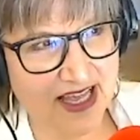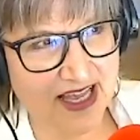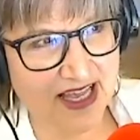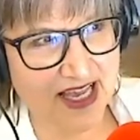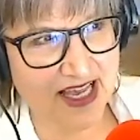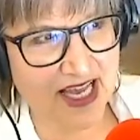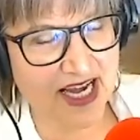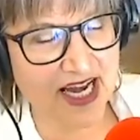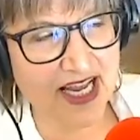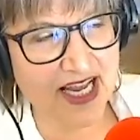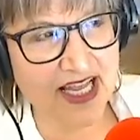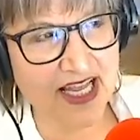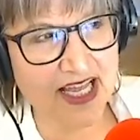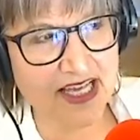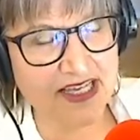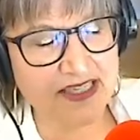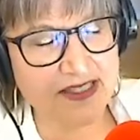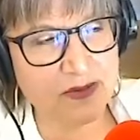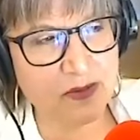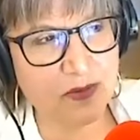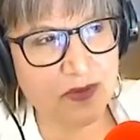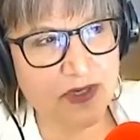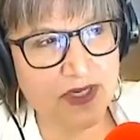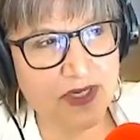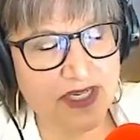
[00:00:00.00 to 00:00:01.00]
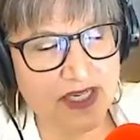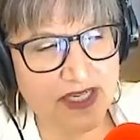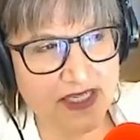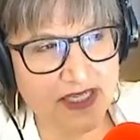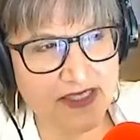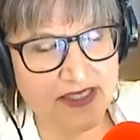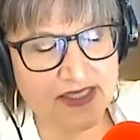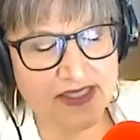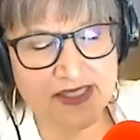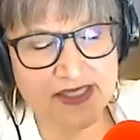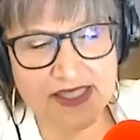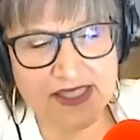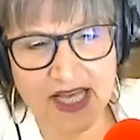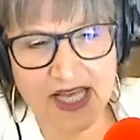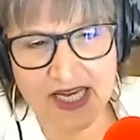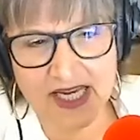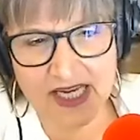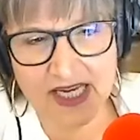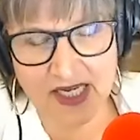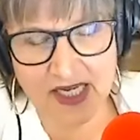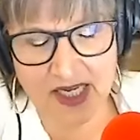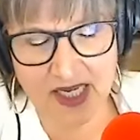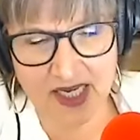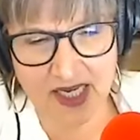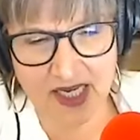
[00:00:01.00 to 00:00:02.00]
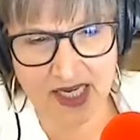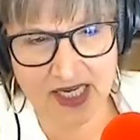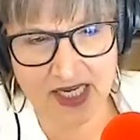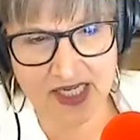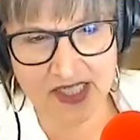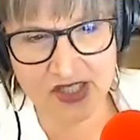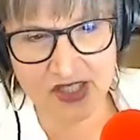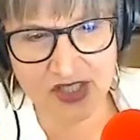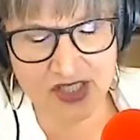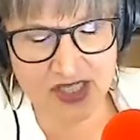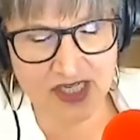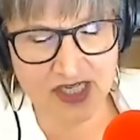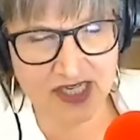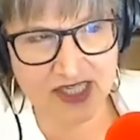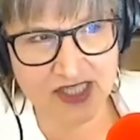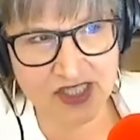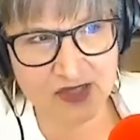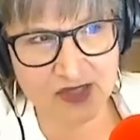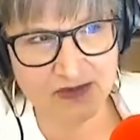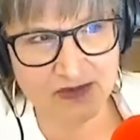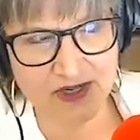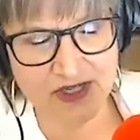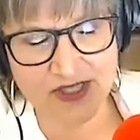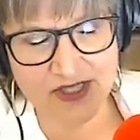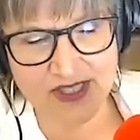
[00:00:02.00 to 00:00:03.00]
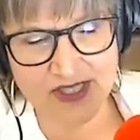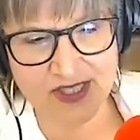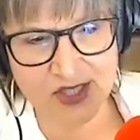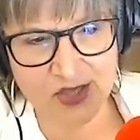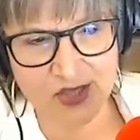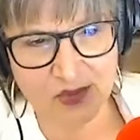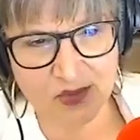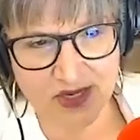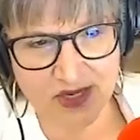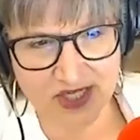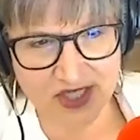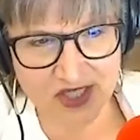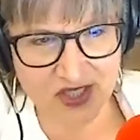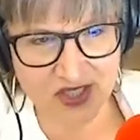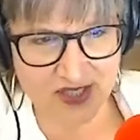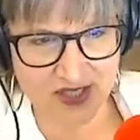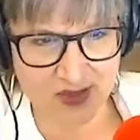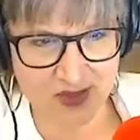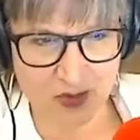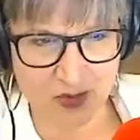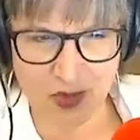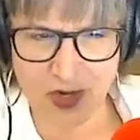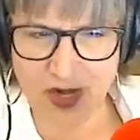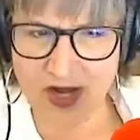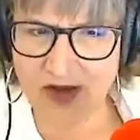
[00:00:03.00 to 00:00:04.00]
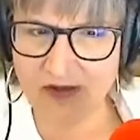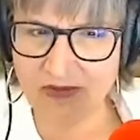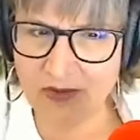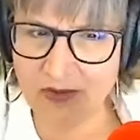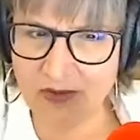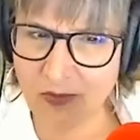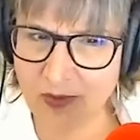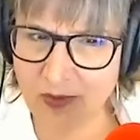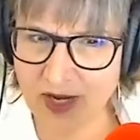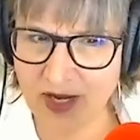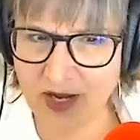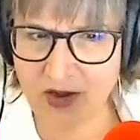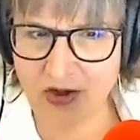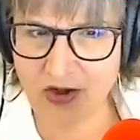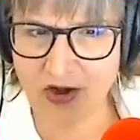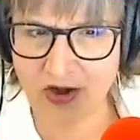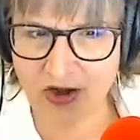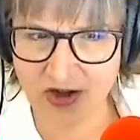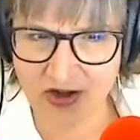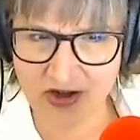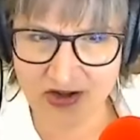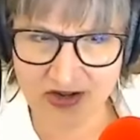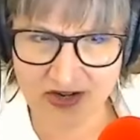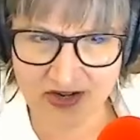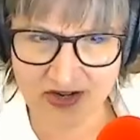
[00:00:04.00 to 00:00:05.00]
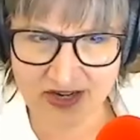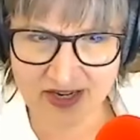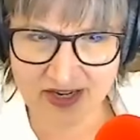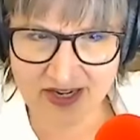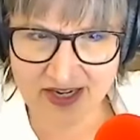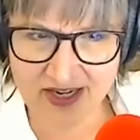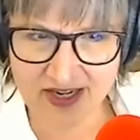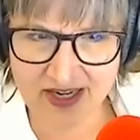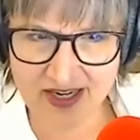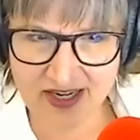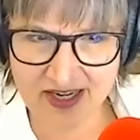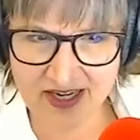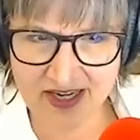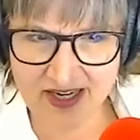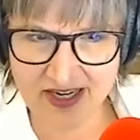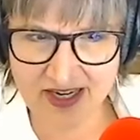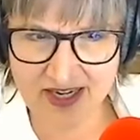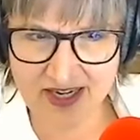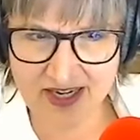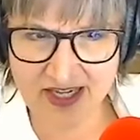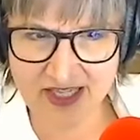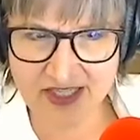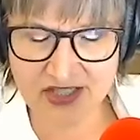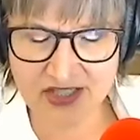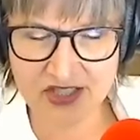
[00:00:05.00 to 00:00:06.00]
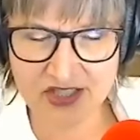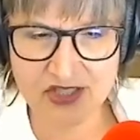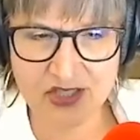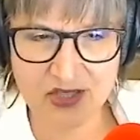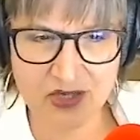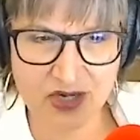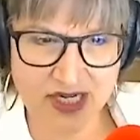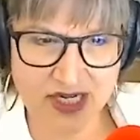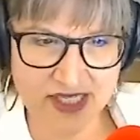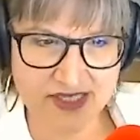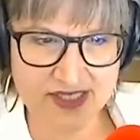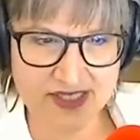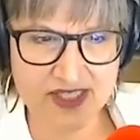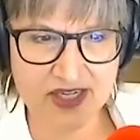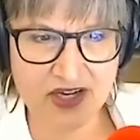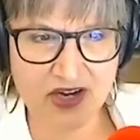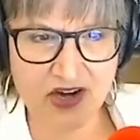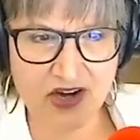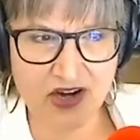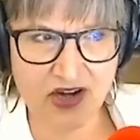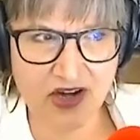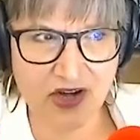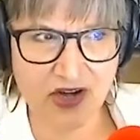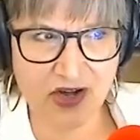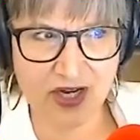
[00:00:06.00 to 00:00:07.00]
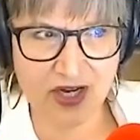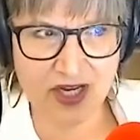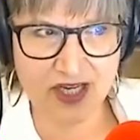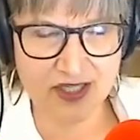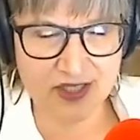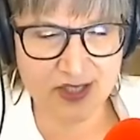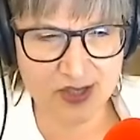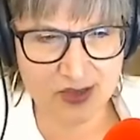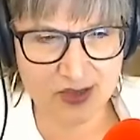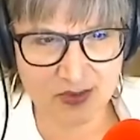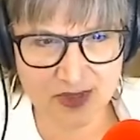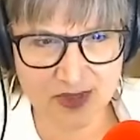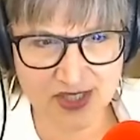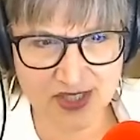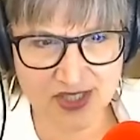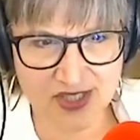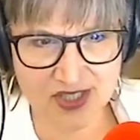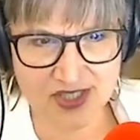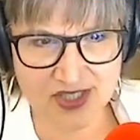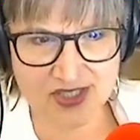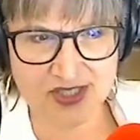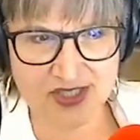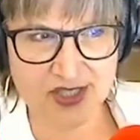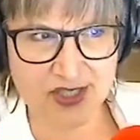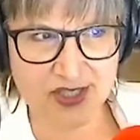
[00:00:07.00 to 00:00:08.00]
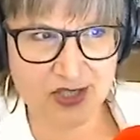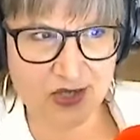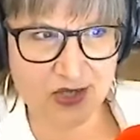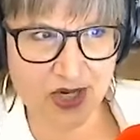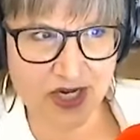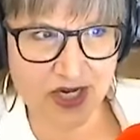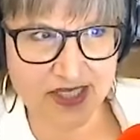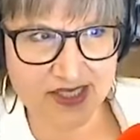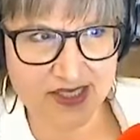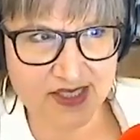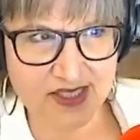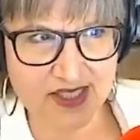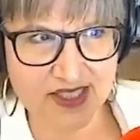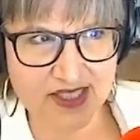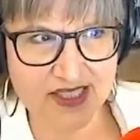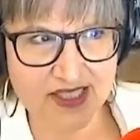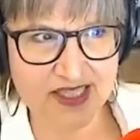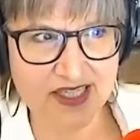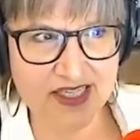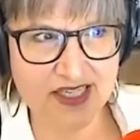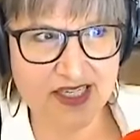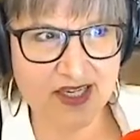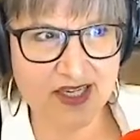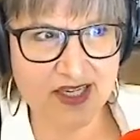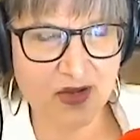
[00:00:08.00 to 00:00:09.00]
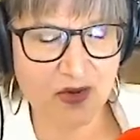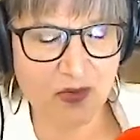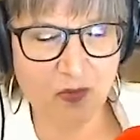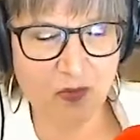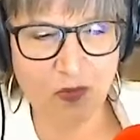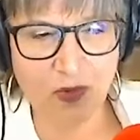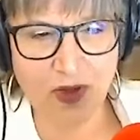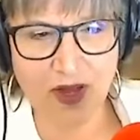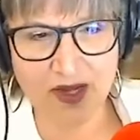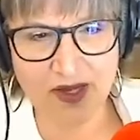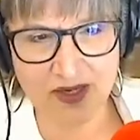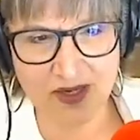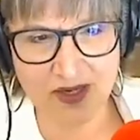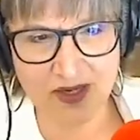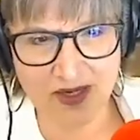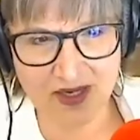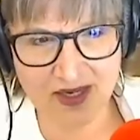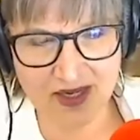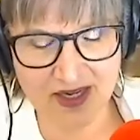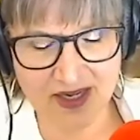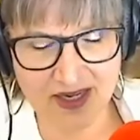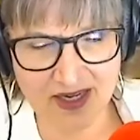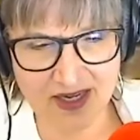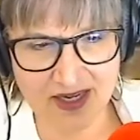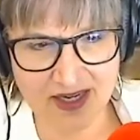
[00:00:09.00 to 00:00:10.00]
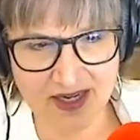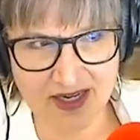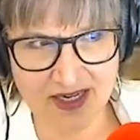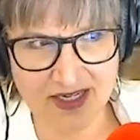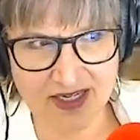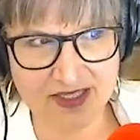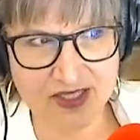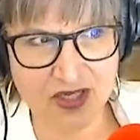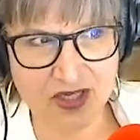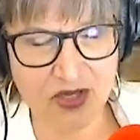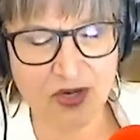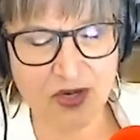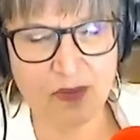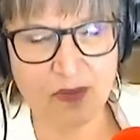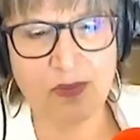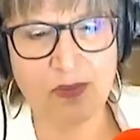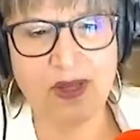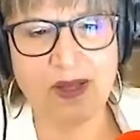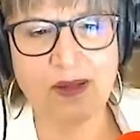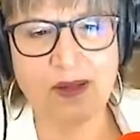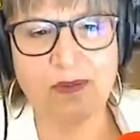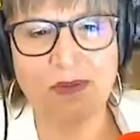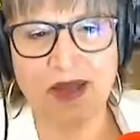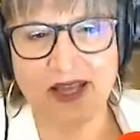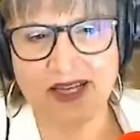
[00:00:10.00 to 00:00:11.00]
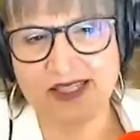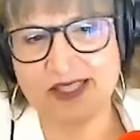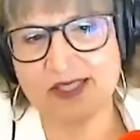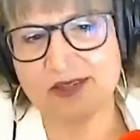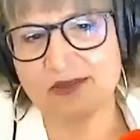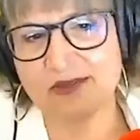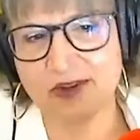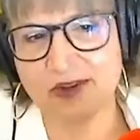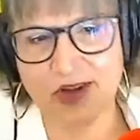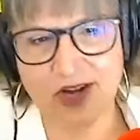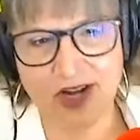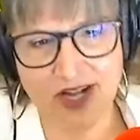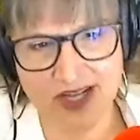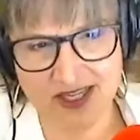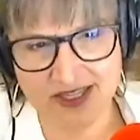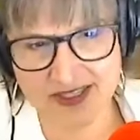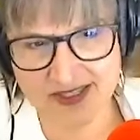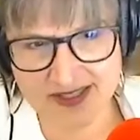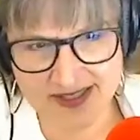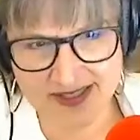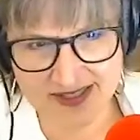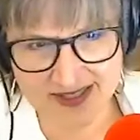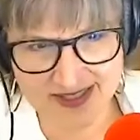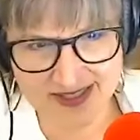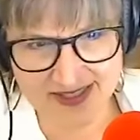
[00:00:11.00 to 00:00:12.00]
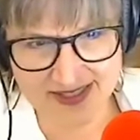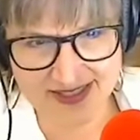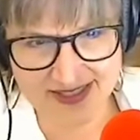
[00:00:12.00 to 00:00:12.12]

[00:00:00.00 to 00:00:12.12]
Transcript: I guess what it is that in each of our situations, wherever we are, to trust our intuition, to trust what is going to be best for us.